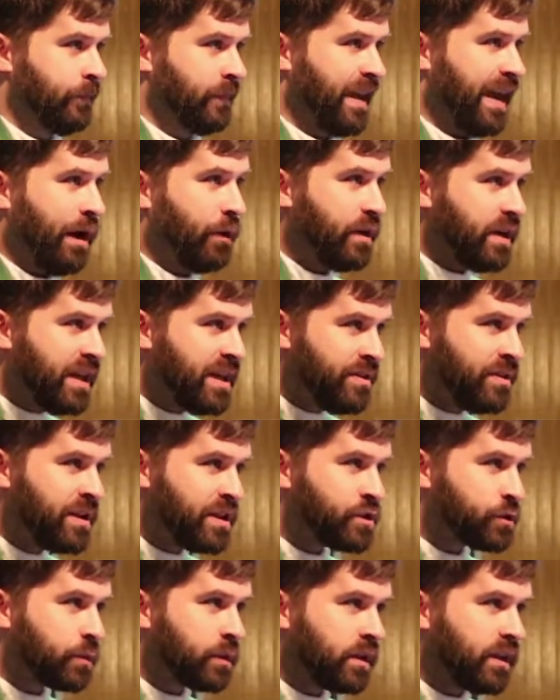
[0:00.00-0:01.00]
How in
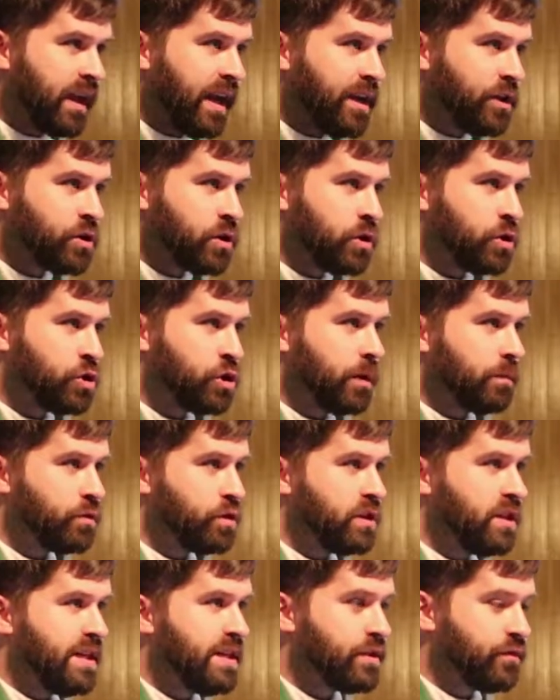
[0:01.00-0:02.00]
this relationship
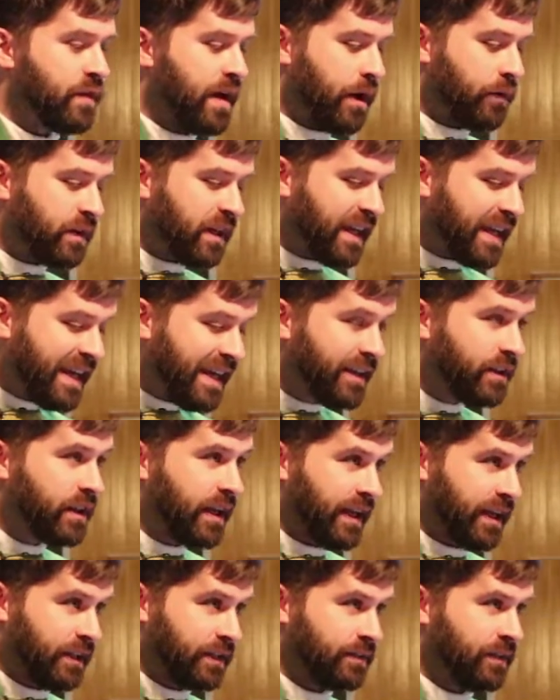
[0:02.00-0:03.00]
she's found
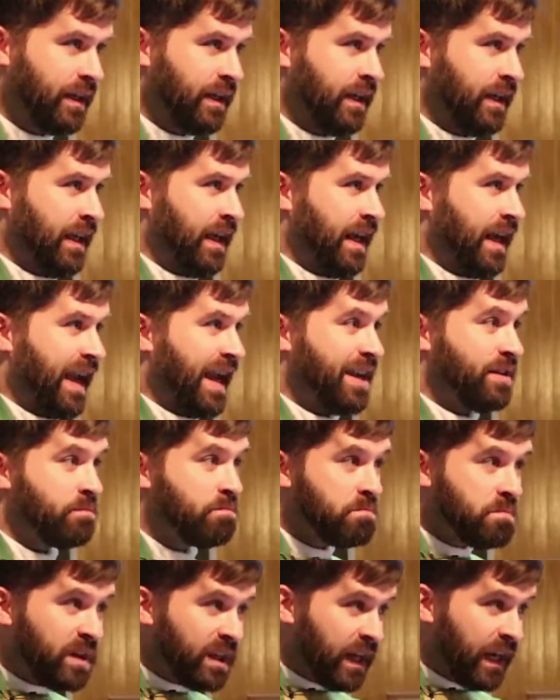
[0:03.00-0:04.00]
healing
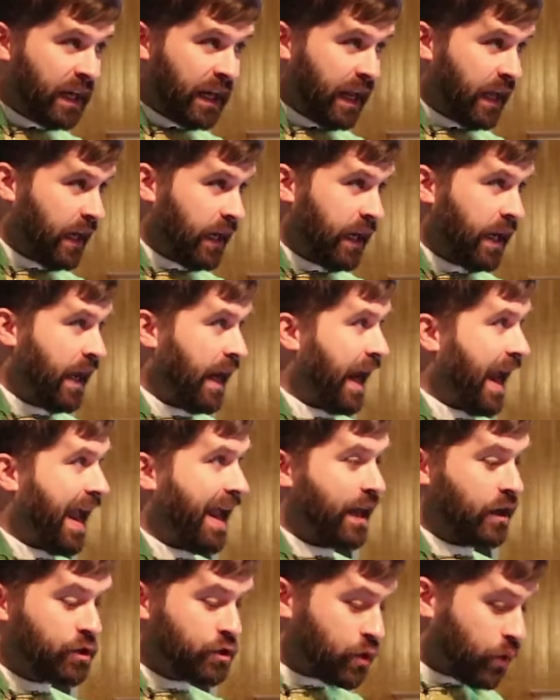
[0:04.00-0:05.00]
and meaning
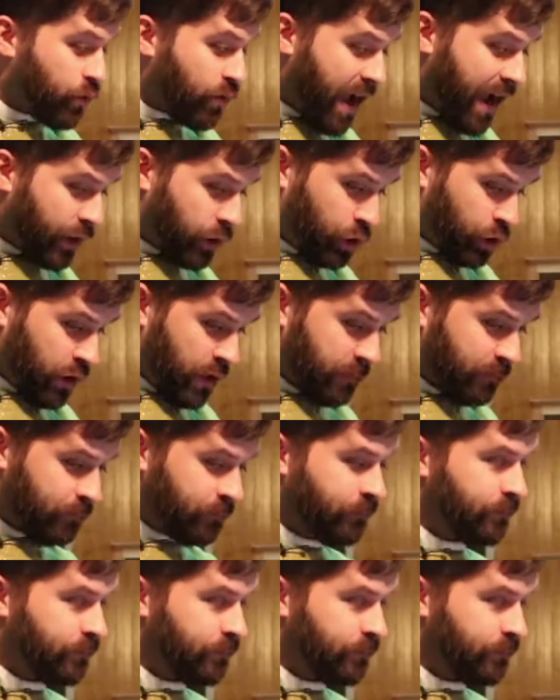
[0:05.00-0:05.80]
and direction.